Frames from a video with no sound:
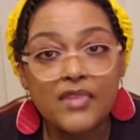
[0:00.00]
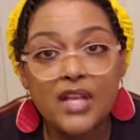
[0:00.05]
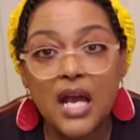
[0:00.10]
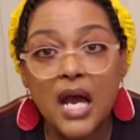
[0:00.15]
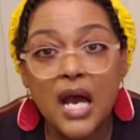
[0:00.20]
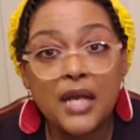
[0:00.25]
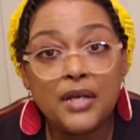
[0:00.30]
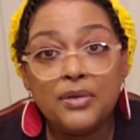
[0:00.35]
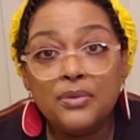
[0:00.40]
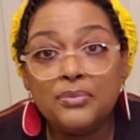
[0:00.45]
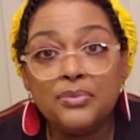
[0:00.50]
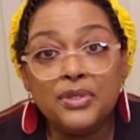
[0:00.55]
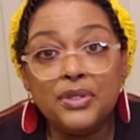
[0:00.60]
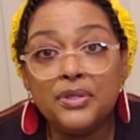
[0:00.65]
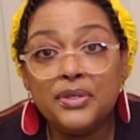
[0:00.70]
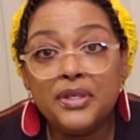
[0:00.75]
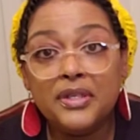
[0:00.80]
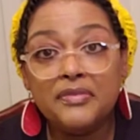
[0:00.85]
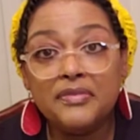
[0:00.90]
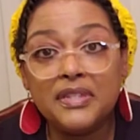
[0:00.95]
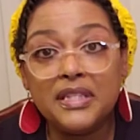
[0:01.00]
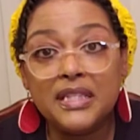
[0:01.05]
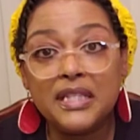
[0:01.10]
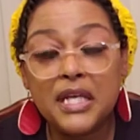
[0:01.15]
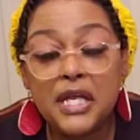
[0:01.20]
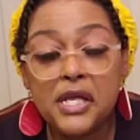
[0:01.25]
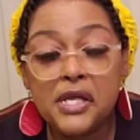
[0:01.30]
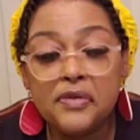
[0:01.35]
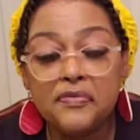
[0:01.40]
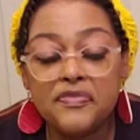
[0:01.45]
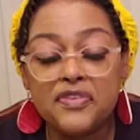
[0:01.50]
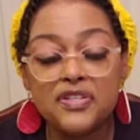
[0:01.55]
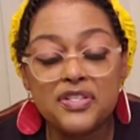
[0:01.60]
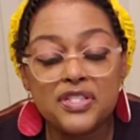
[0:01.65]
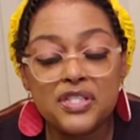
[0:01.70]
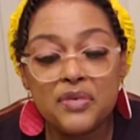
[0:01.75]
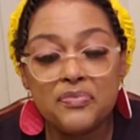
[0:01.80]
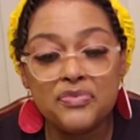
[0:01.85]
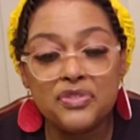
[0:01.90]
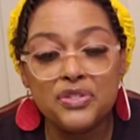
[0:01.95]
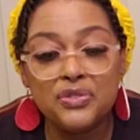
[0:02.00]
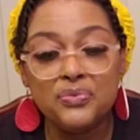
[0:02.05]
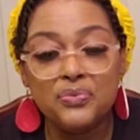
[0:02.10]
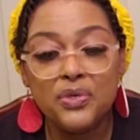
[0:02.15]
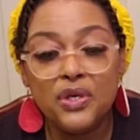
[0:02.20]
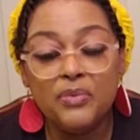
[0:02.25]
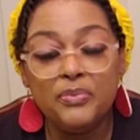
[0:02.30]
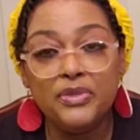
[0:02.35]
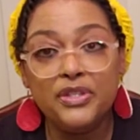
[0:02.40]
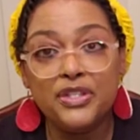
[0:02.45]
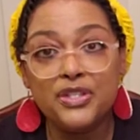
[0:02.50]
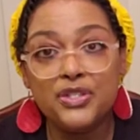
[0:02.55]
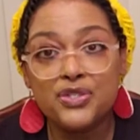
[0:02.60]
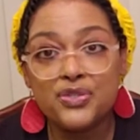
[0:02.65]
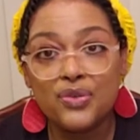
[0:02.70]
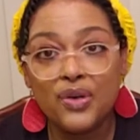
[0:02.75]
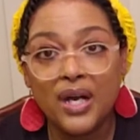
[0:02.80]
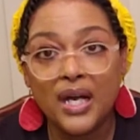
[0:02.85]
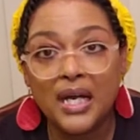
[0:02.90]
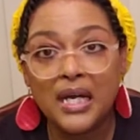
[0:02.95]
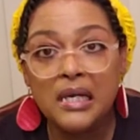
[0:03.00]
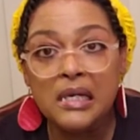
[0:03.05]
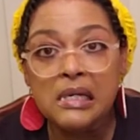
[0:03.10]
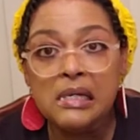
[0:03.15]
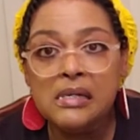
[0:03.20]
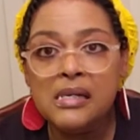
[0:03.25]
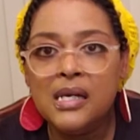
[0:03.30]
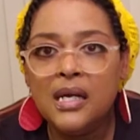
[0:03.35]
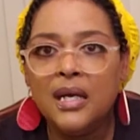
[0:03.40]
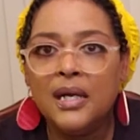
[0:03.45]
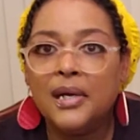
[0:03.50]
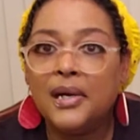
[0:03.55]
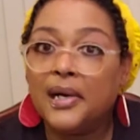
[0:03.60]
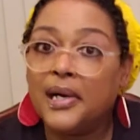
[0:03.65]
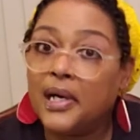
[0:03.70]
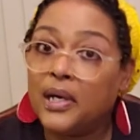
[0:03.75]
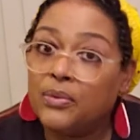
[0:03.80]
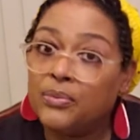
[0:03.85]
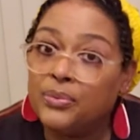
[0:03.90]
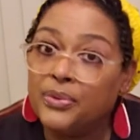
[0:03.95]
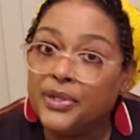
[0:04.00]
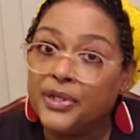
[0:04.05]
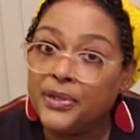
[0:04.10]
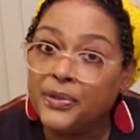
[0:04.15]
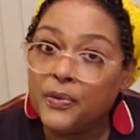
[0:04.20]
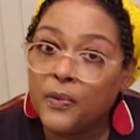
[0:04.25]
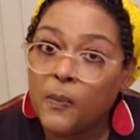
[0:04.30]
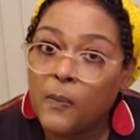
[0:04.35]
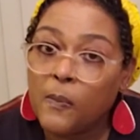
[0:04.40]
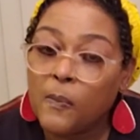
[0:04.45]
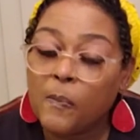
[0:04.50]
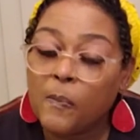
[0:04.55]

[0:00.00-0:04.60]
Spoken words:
I don't know everything. If there's something you want me to try, I will.